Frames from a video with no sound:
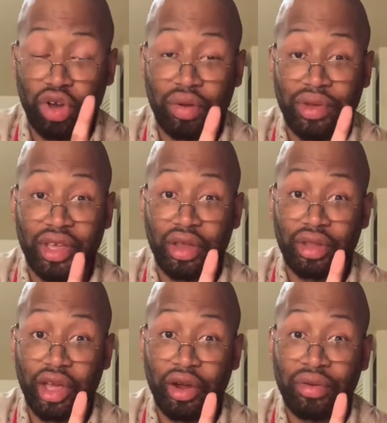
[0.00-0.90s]
going to be in
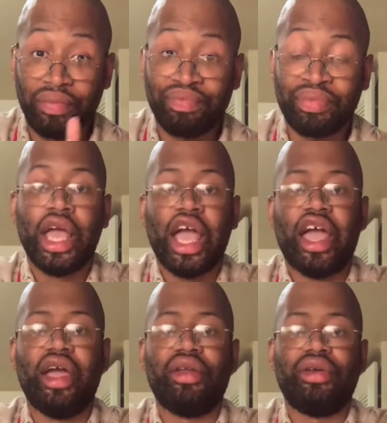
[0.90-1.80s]
there.
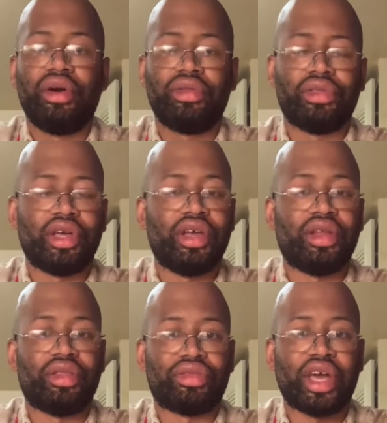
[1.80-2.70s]
And the other thing
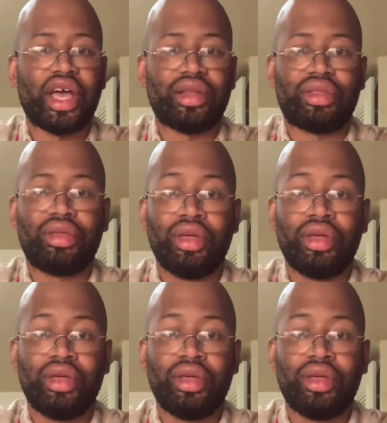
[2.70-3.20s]
is that